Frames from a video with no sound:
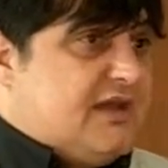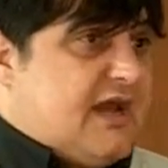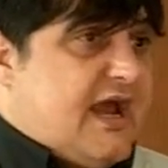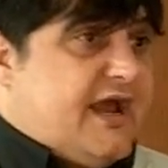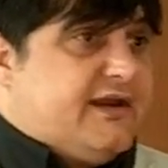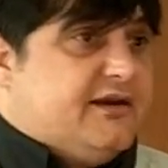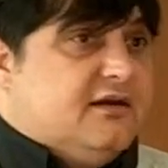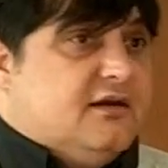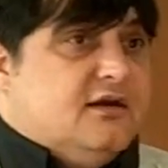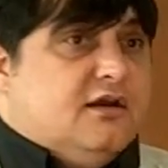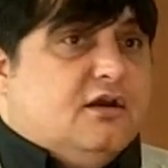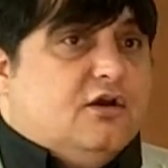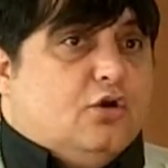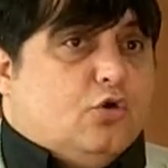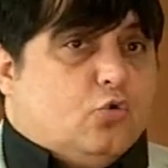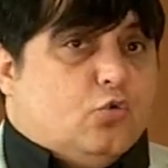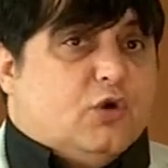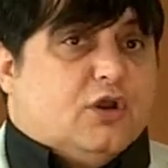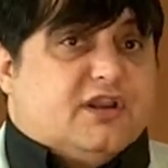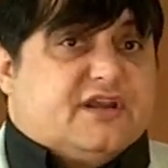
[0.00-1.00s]
I
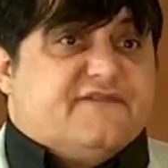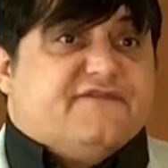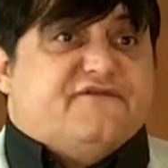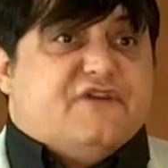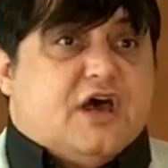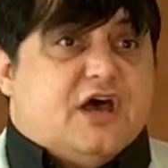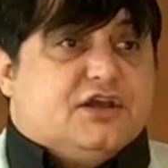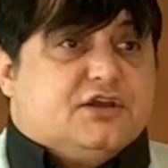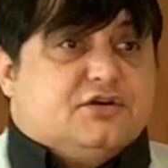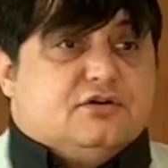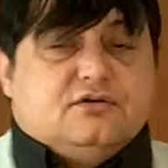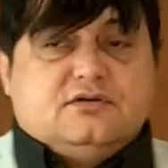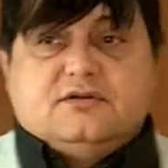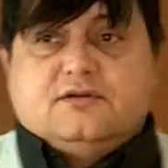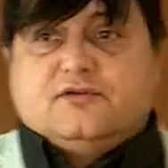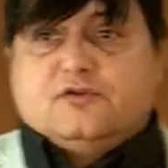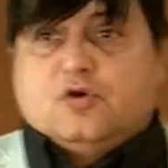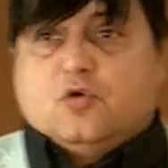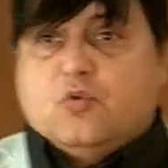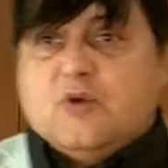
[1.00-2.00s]
really valued
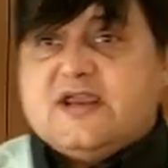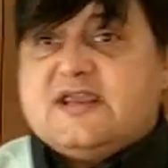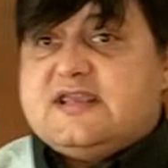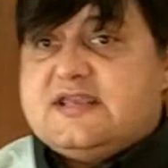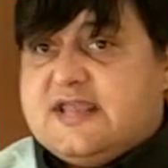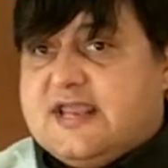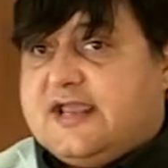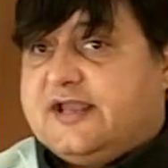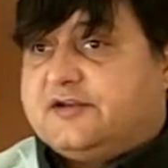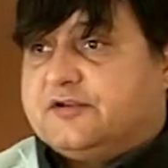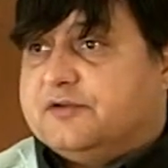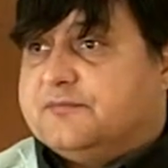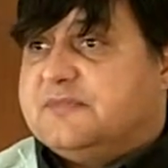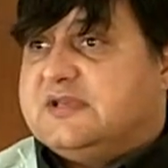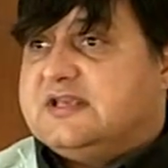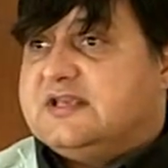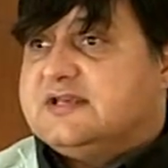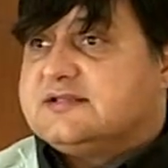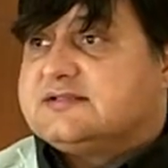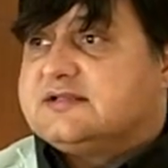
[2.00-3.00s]
the way he handled
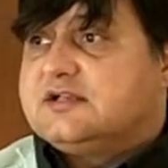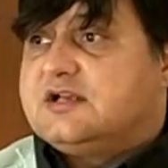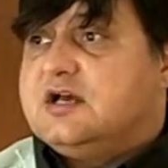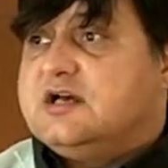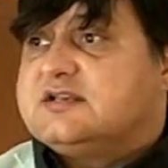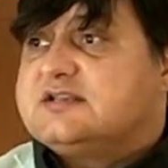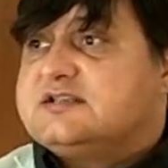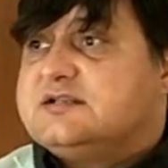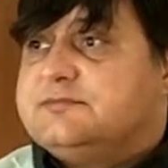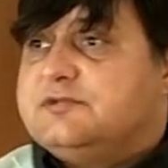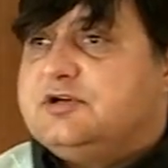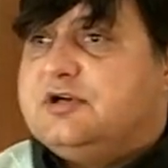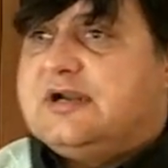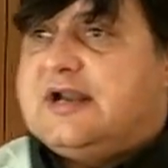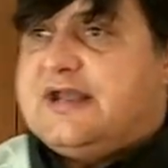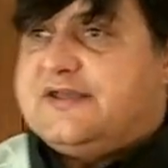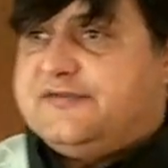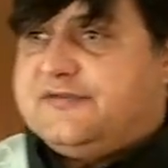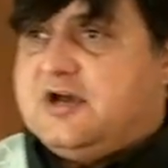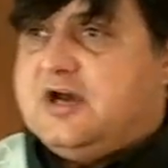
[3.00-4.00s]
me as a customer, and
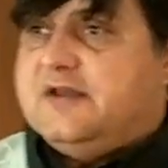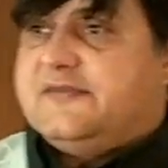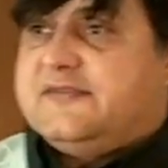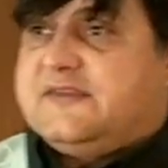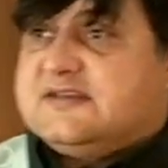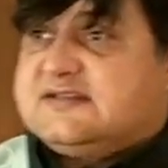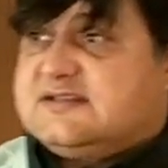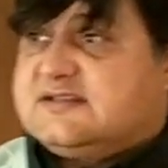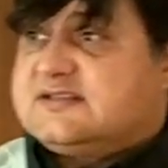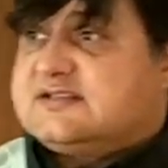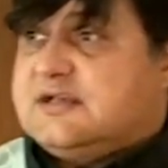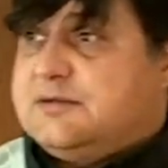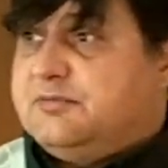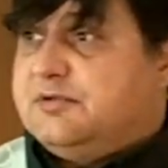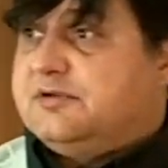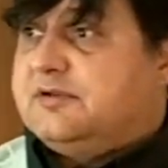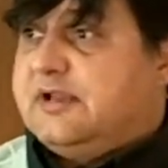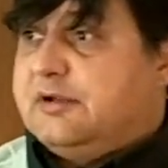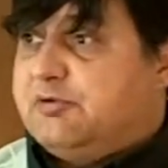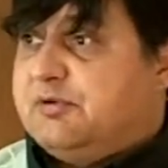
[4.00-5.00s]
I thought this is
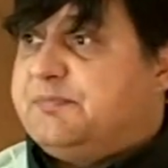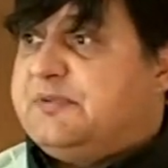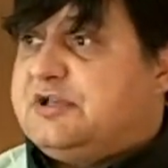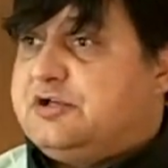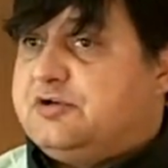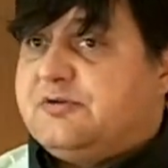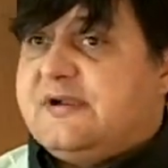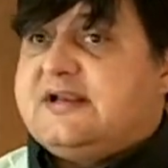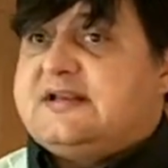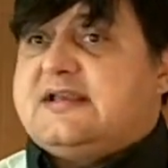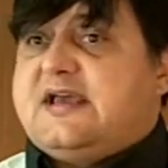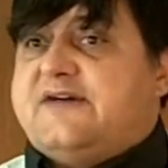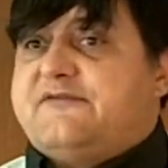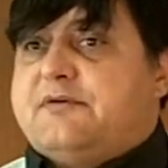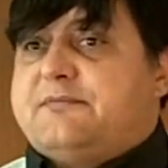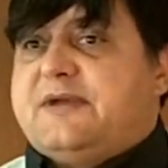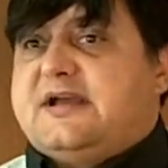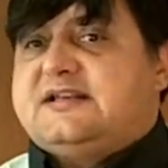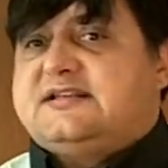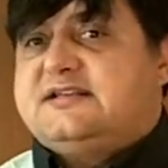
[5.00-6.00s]
someone that would be great to have
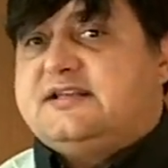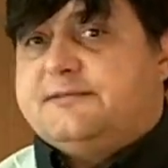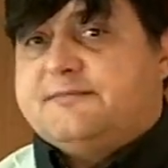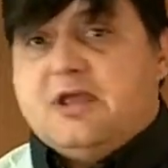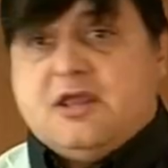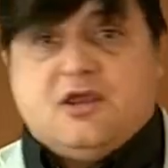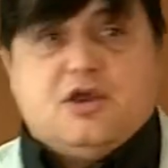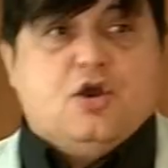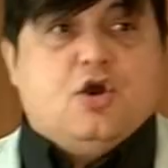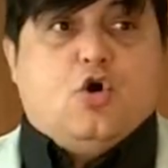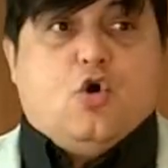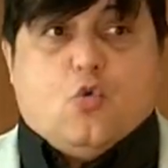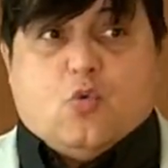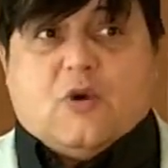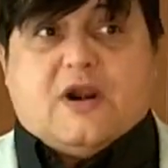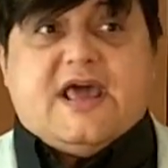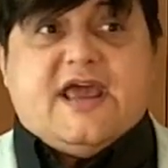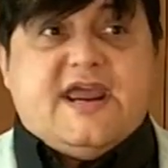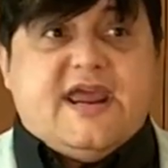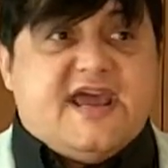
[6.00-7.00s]
on my team.
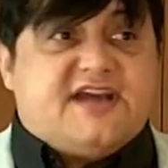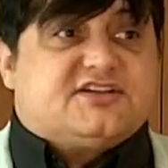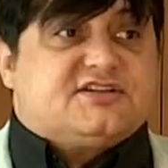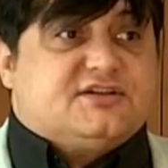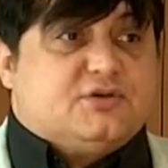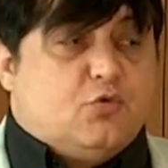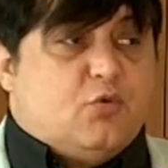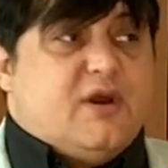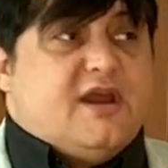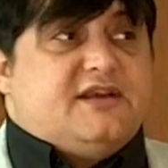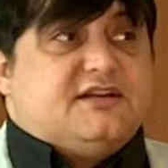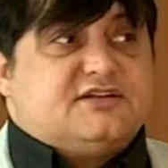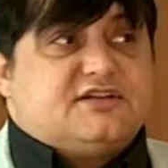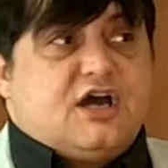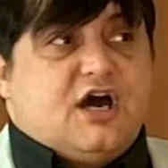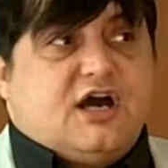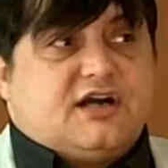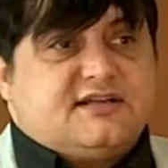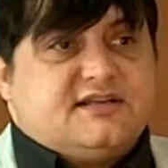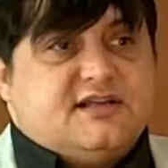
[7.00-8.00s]
When I actually went and
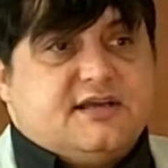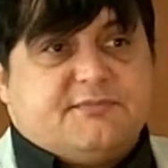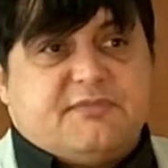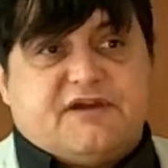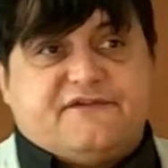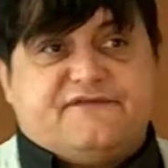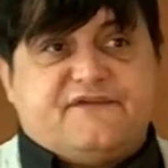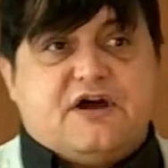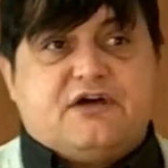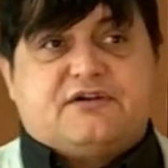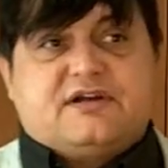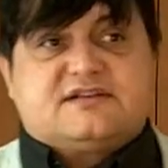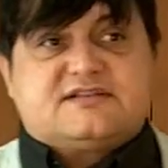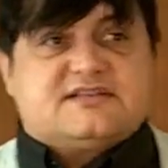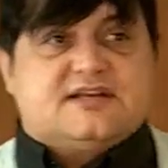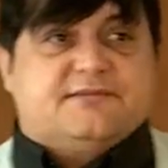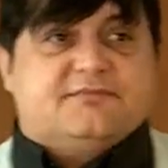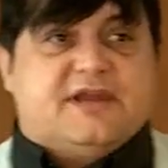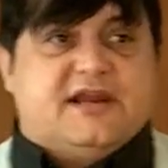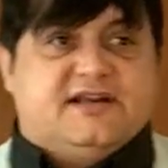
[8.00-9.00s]
talked to him, I found out
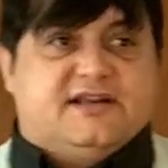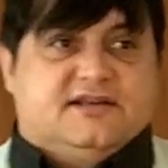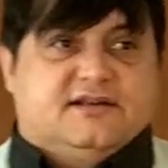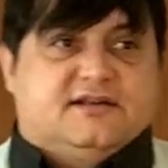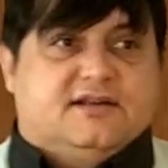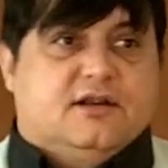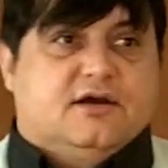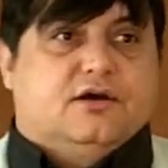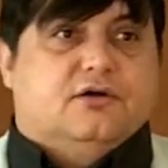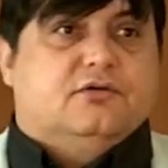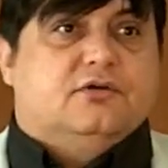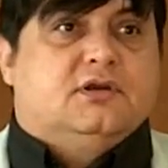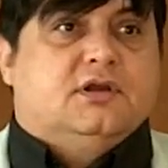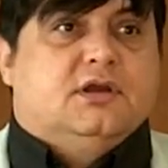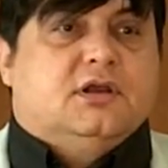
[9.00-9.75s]
something I didn't know.